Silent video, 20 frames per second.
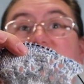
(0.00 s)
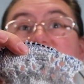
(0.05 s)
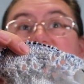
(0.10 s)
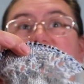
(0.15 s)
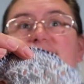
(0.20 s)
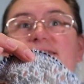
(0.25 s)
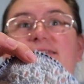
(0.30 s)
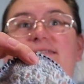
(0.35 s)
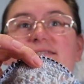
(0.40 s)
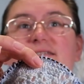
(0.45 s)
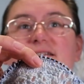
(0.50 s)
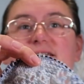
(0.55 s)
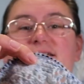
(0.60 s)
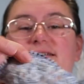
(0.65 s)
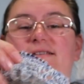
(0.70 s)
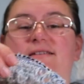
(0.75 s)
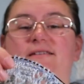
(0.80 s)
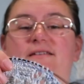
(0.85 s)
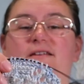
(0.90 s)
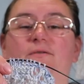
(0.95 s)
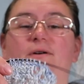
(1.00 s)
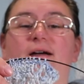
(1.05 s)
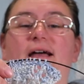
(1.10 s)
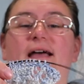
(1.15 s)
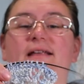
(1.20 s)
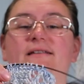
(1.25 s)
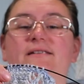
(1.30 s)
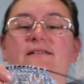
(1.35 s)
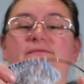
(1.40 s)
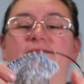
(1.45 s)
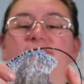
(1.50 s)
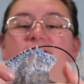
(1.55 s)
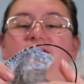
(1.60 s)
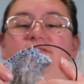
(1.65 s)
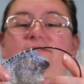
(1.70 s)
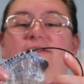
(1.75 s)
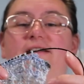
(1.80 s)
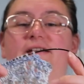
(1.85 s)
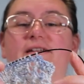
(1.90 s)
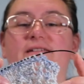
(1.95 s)
of this side, so I had to
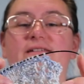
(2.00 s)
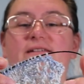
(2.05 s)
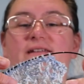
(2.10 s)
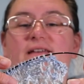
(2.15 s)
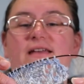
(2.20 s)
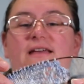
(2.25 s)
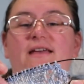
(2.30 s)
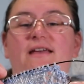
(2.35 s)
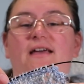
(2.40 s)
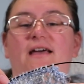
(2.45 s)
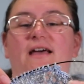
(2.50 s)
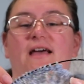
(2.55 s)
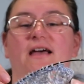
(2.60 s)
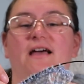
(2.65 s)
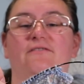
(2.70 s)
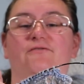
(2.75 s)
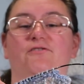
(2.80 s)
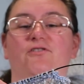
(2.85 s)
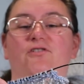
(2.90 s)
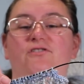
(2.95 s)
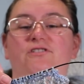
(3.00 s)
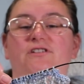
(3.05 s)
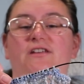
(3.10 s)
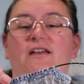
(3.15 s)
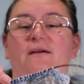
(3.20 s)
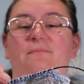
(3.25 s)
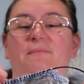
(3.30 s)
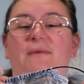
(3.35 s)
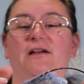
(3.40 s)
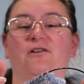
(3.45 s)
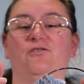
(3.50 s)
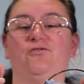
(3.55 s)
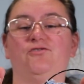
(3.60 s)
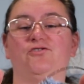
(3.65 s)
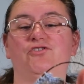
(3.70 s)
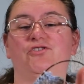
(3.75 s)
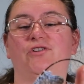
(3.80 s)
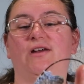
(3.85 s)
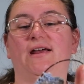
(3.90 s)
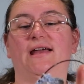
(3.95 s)
fluff it. I've got her back on
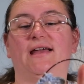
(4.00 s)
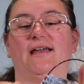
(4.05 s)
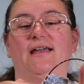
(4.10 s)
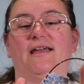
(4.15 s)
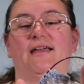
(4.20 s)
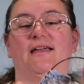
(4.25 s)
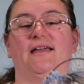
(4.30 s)
track,